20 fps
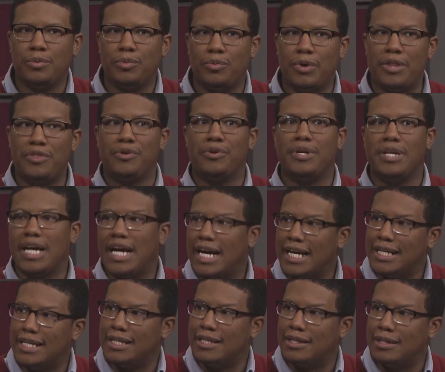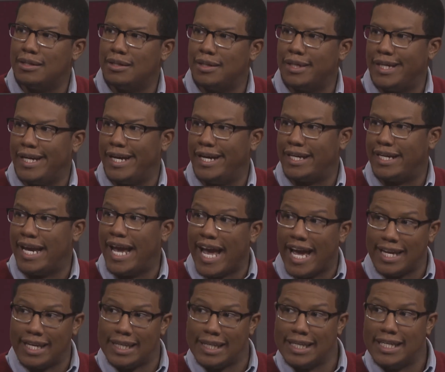whether or not it
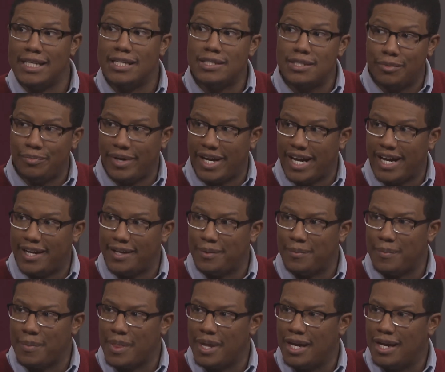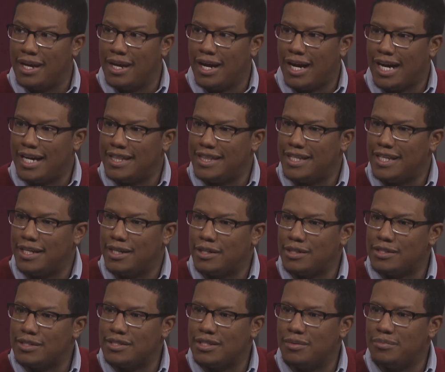can lead to bad, I think
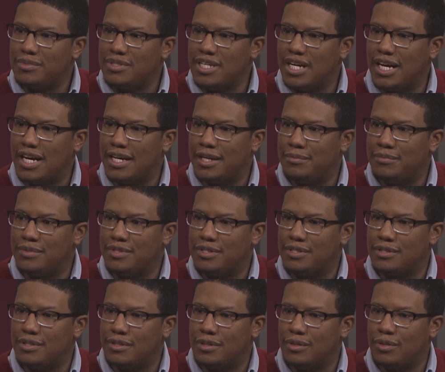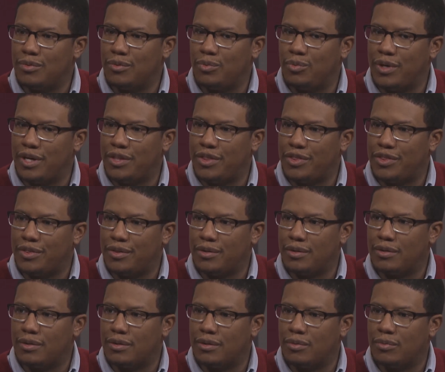sometimes with
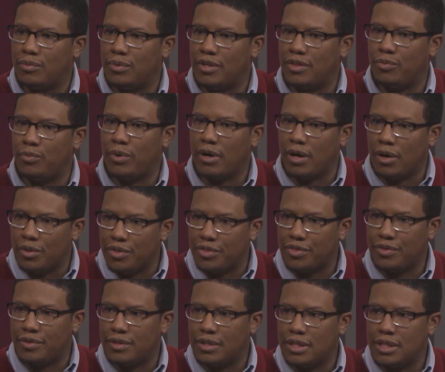wealth,